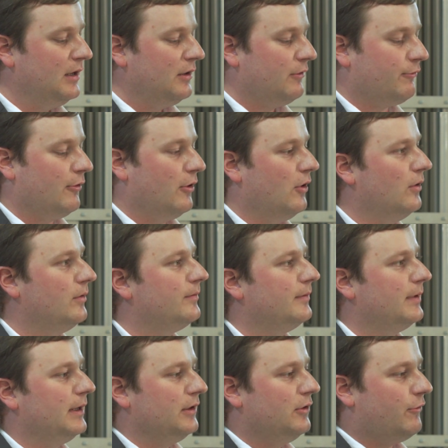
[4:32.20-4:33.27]

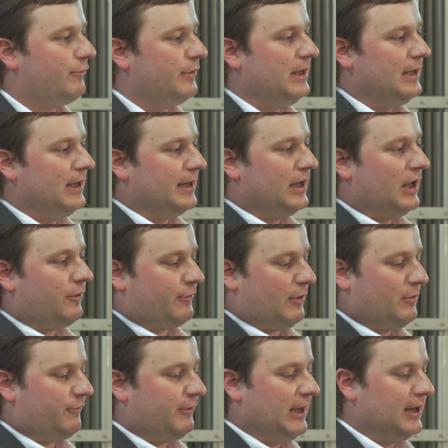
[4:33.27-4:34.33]
So you see here there's
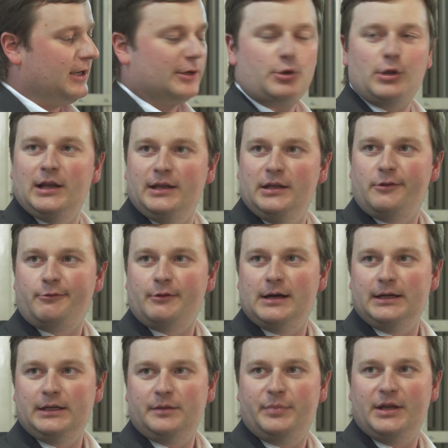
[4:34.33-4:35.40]
some silica gel
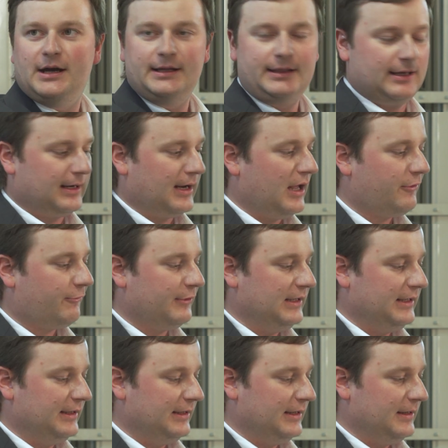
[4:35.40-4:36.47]
inside, behind the glass
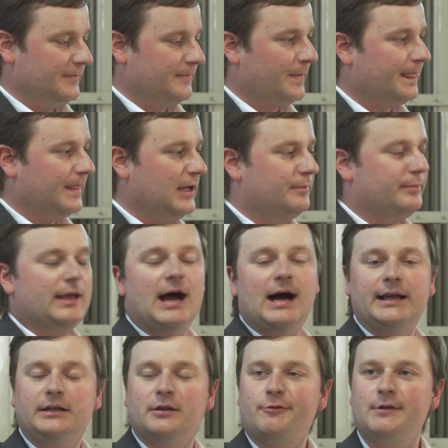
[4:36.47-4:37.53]
cylinder. And
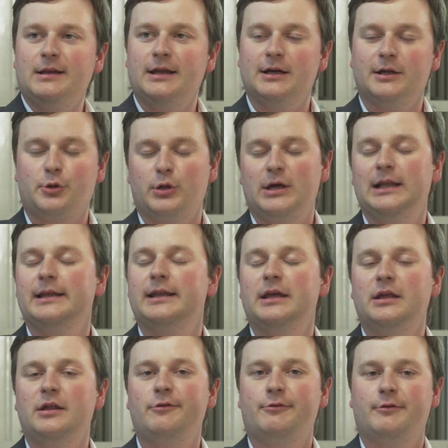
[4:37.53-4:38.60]
behind the silica gel there
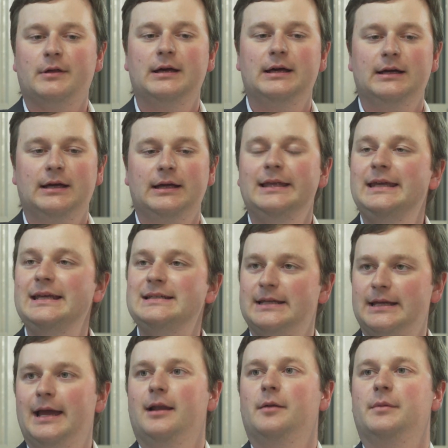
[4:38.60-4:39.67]
is
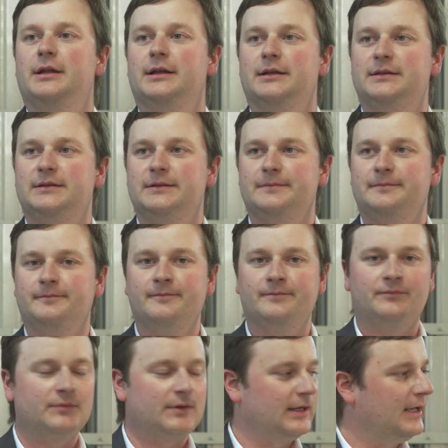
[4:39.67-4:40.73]
heating element.
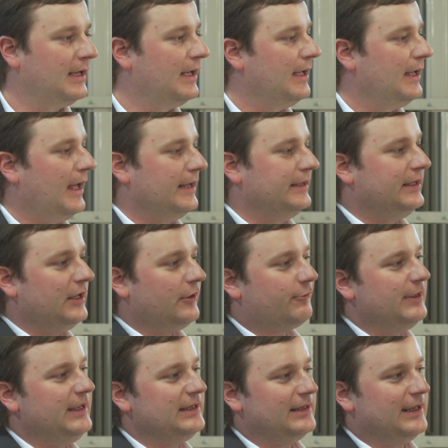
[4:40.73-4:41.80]
And
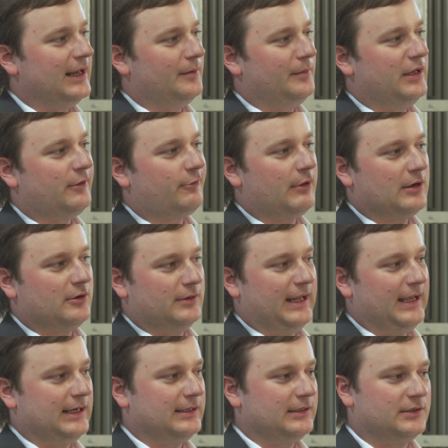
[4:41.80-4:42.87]
these heating elements are
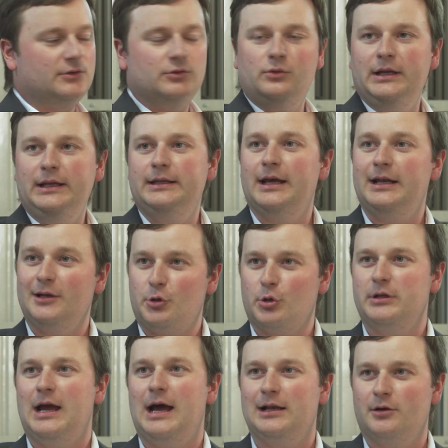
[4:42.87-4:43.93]
connected to
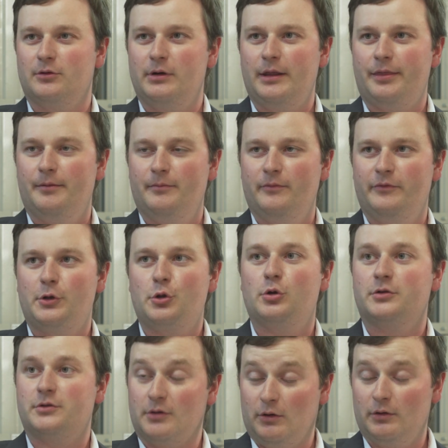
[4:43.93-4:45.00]
intelligent algorithm which
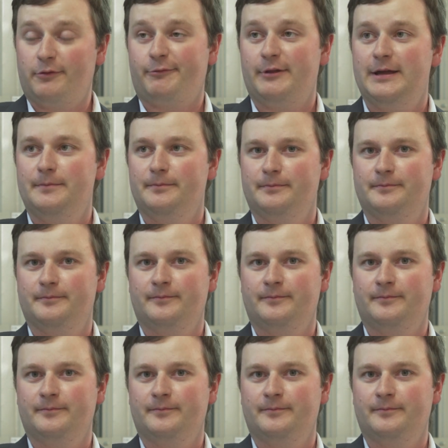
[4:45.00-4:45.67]
controls them.